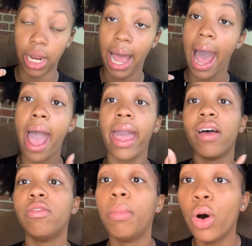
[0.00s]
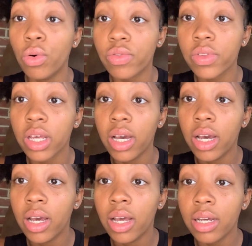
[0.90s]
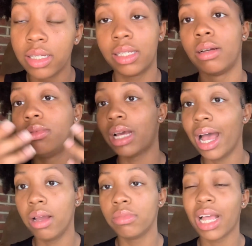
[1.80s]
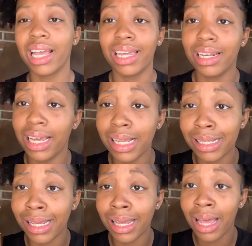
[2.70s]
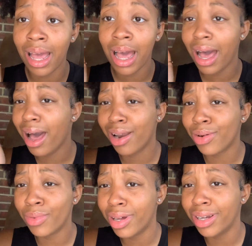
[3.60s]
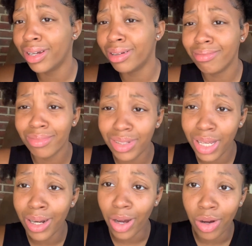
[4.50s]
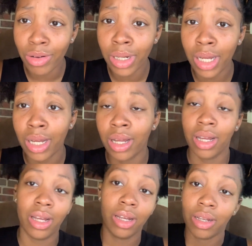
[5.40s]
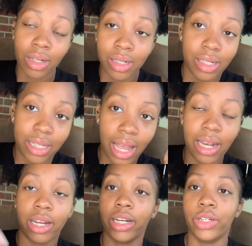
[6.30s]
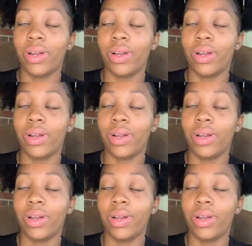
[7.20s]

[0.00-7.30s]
I have both because sometimes I get lazy. I don't want to, stand there and do it.